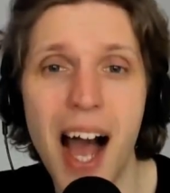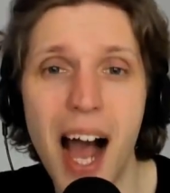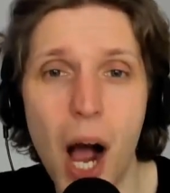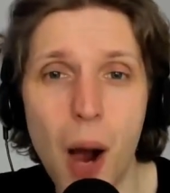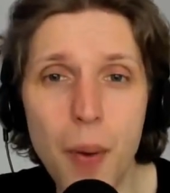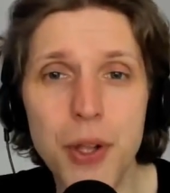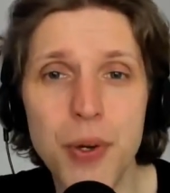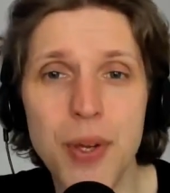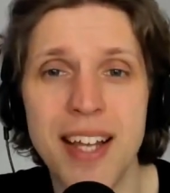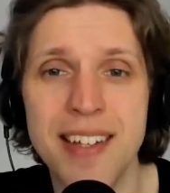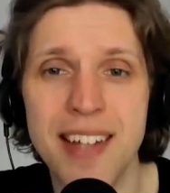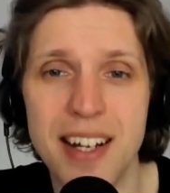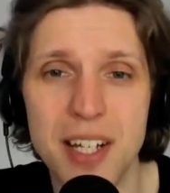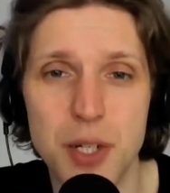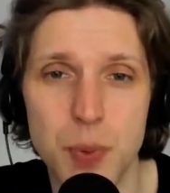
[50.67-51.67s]
how are you
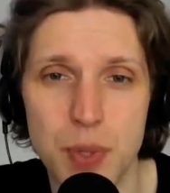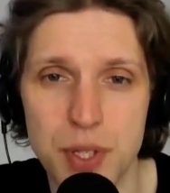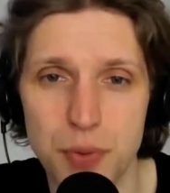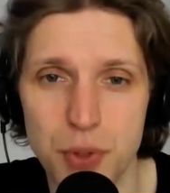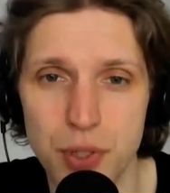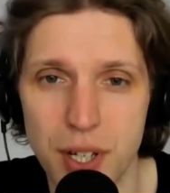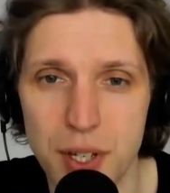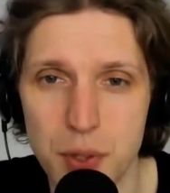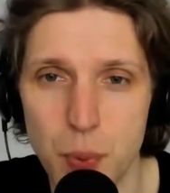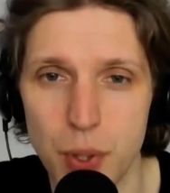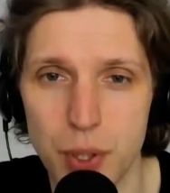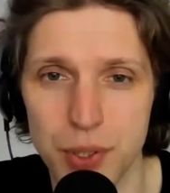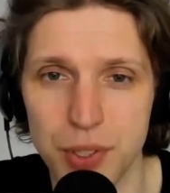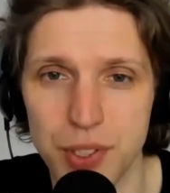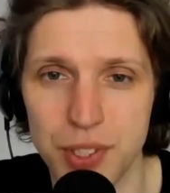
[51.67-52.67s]
connected with the freelance
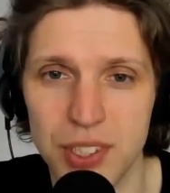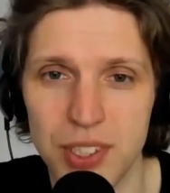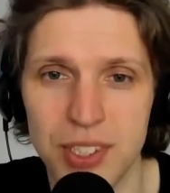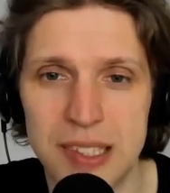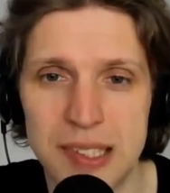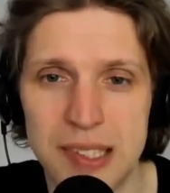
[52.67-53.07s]
world?